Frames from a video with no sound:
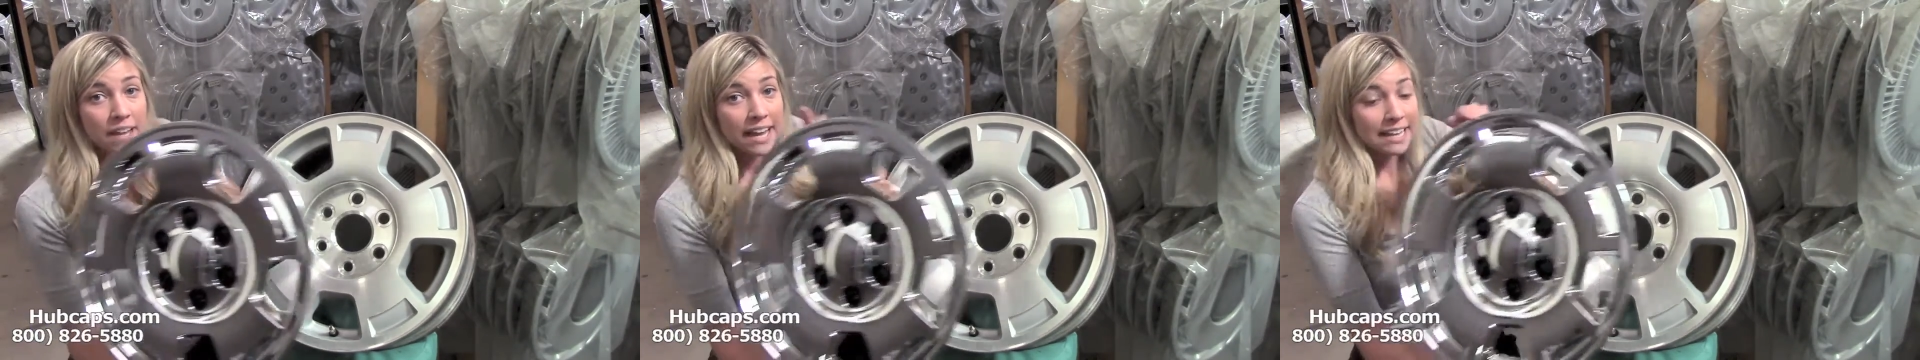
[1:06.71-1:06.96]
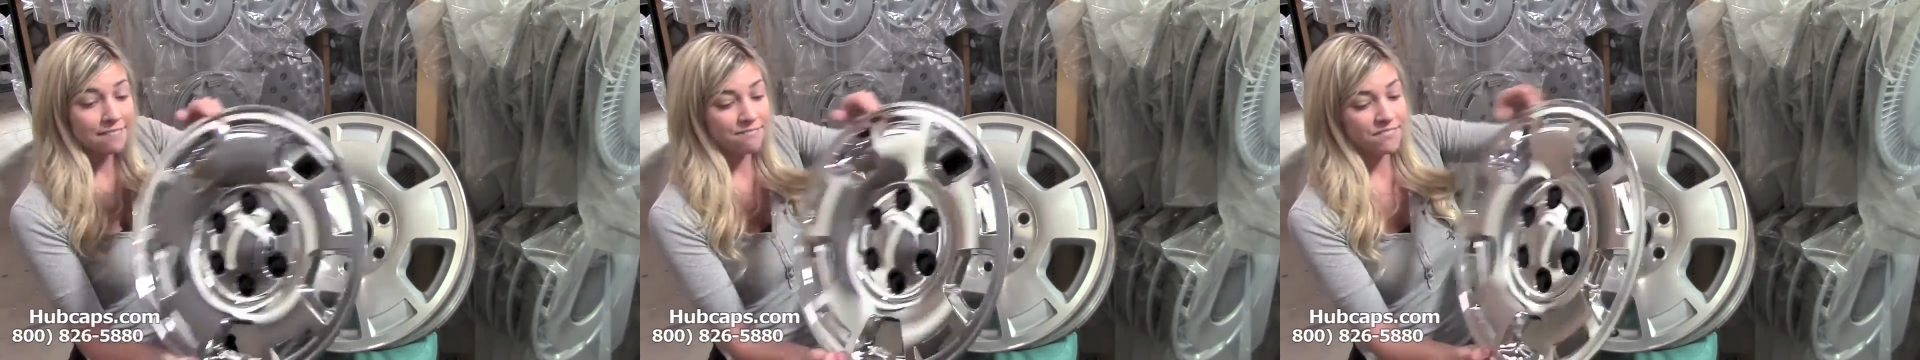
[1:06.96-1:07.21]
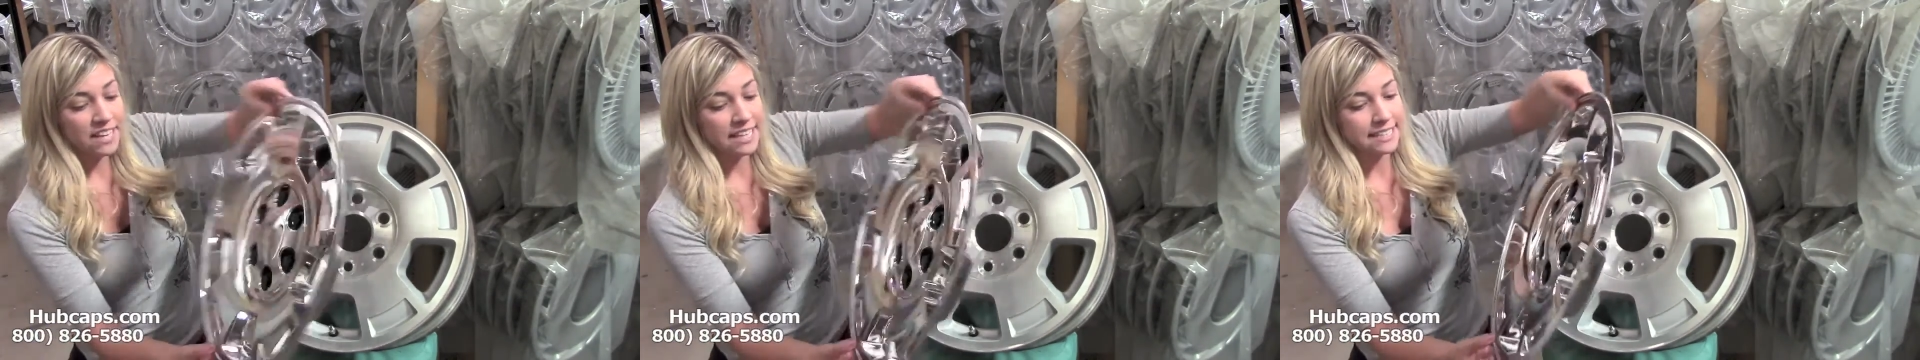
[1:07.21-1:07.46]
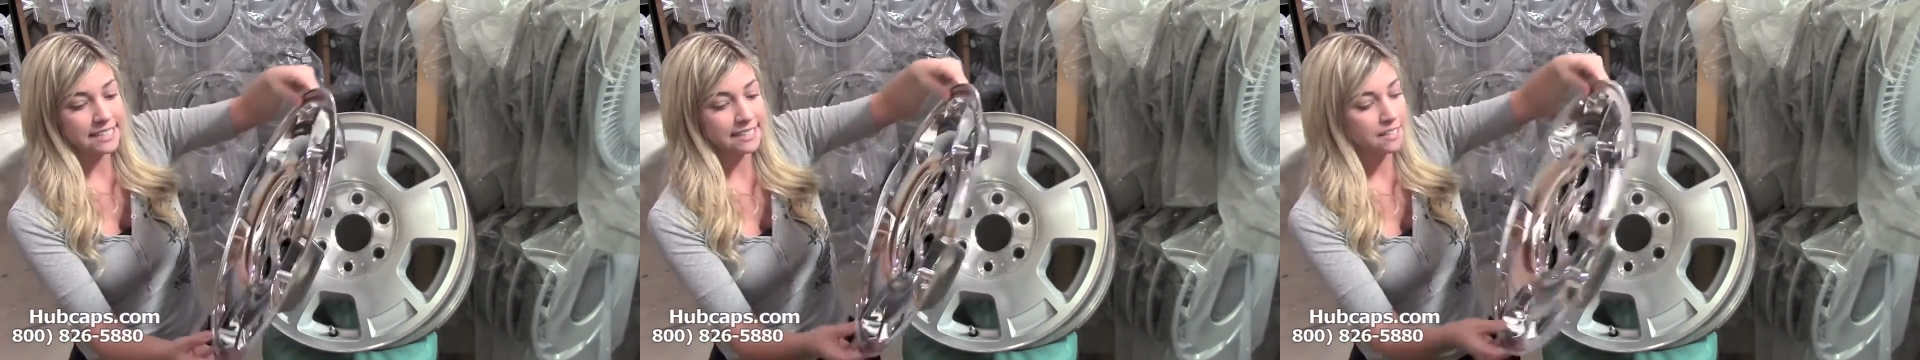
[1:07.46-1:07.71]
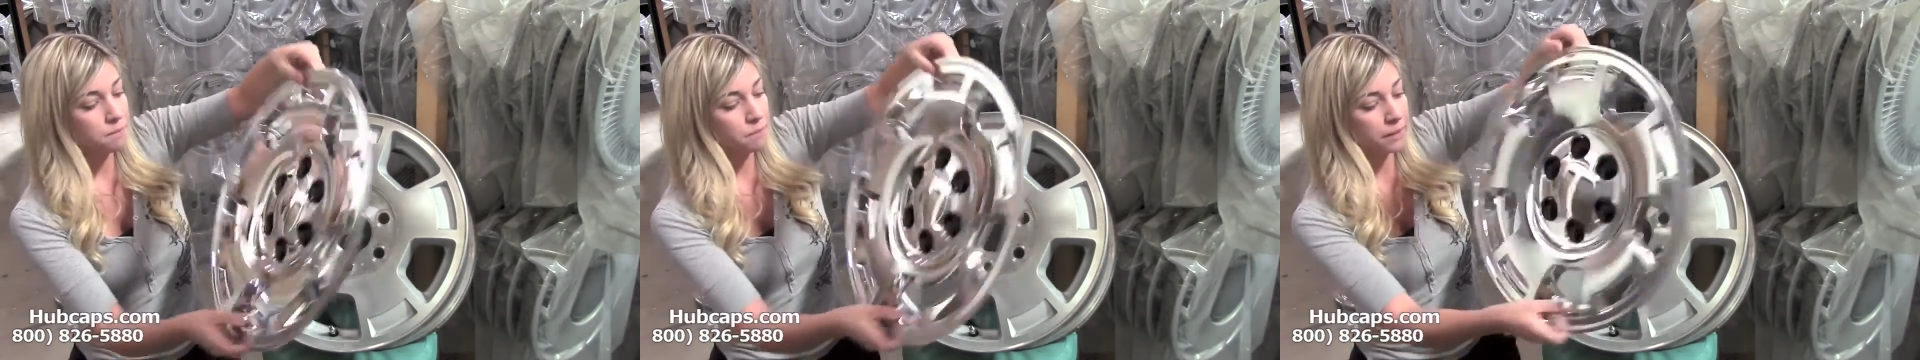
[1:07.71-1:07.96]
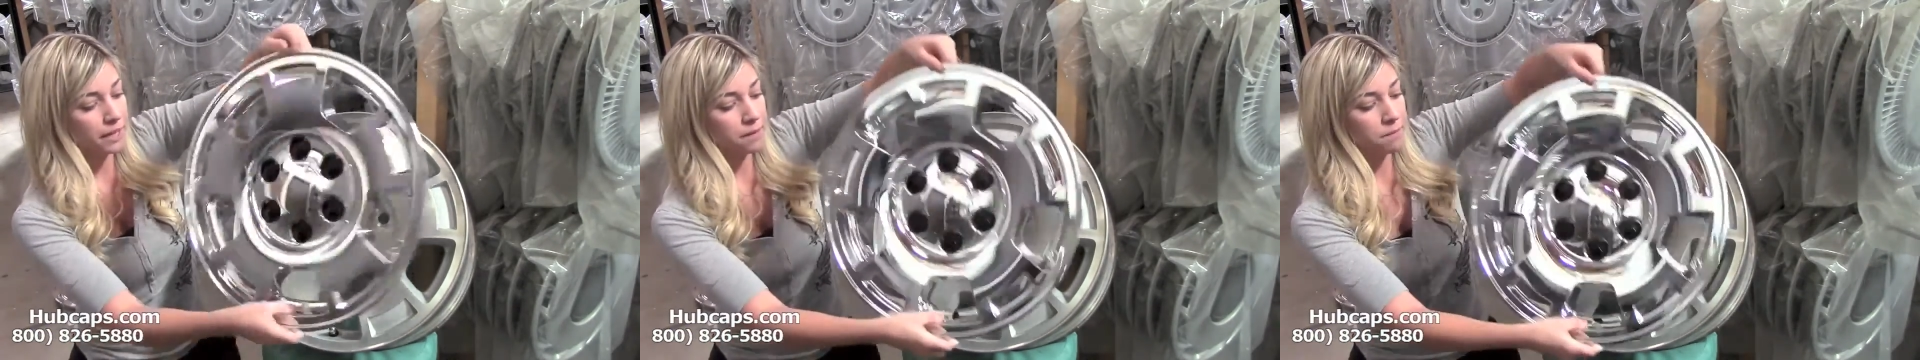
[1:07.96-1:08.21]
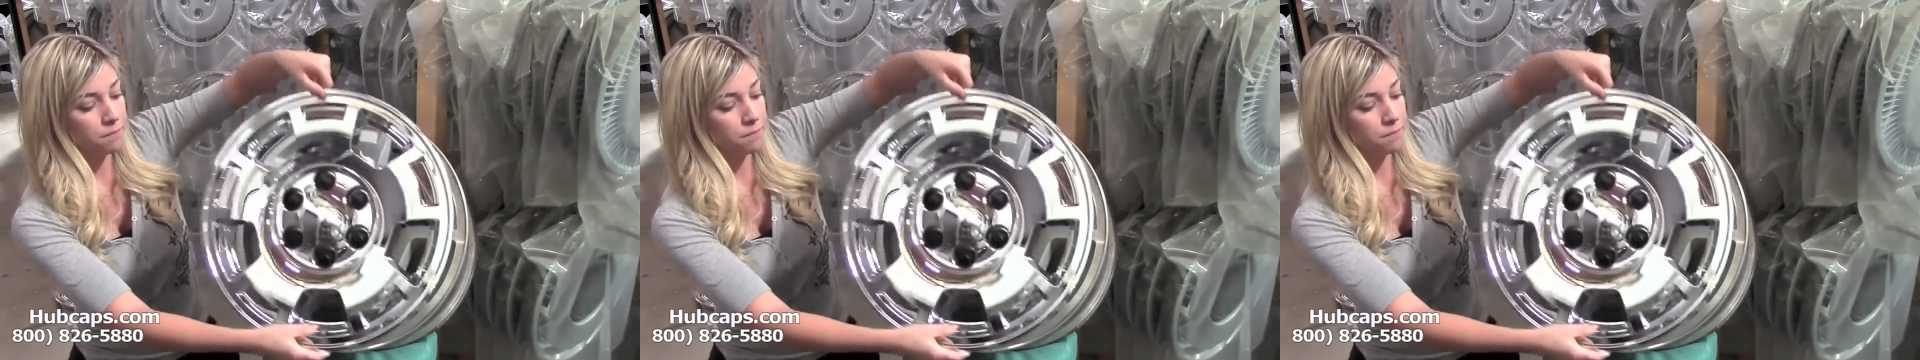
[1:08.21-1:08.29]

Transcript: It fits simply